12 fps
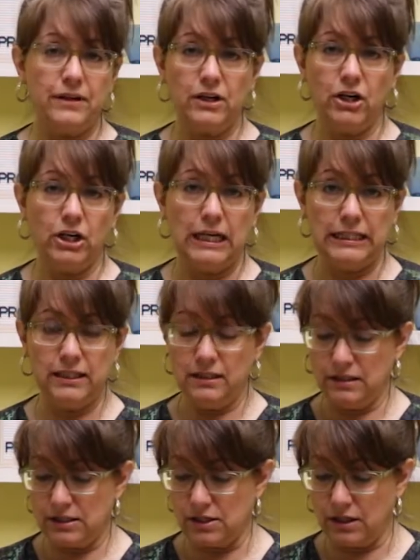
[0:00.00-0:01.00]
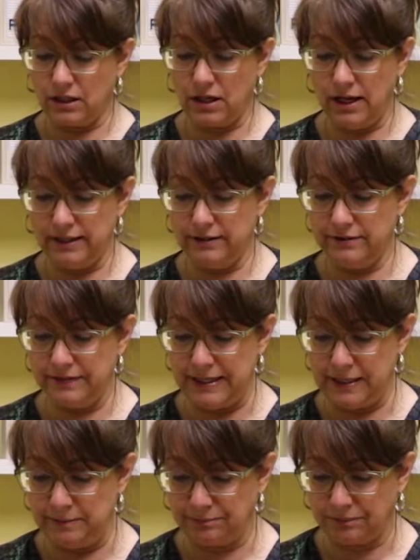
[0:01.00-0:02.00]
our onions are kind of
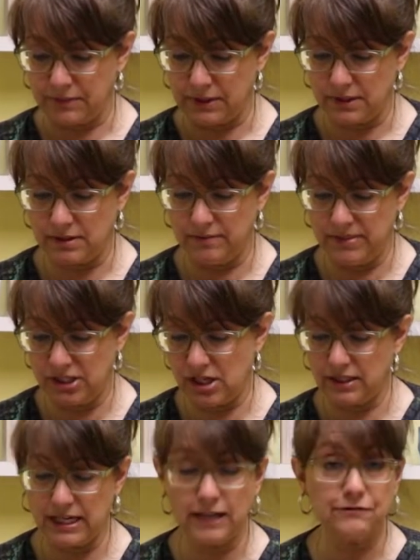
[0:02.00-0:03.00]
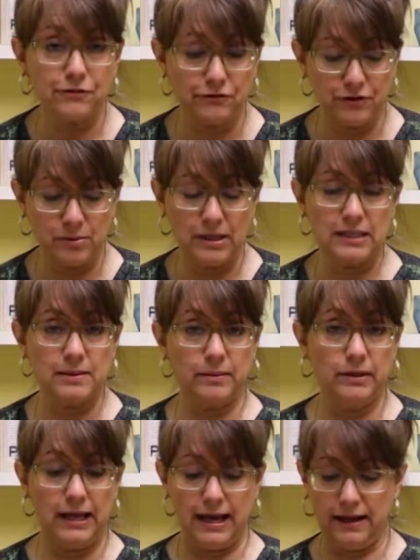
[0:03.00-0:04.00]
been sauteing for a few minutes, I'm
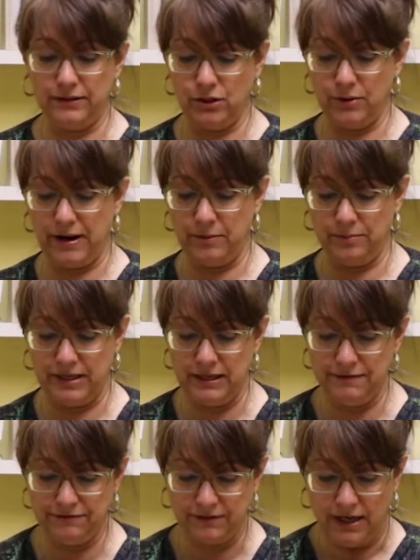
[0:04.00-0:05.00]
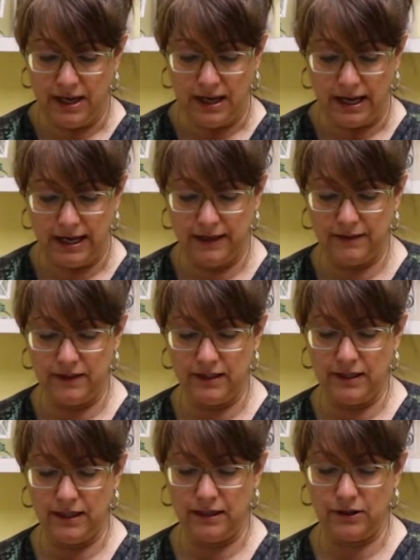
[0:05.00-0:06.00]
going to add the ground beef. And
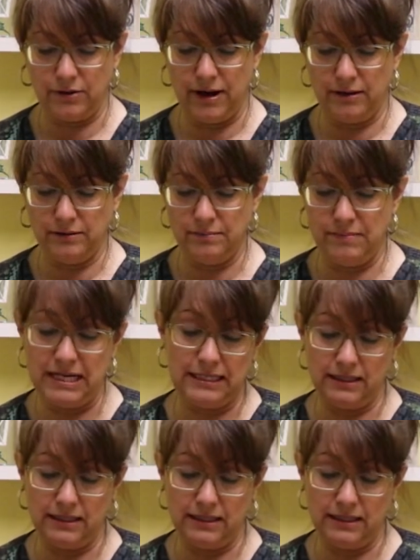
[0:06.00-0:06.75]
the ground meat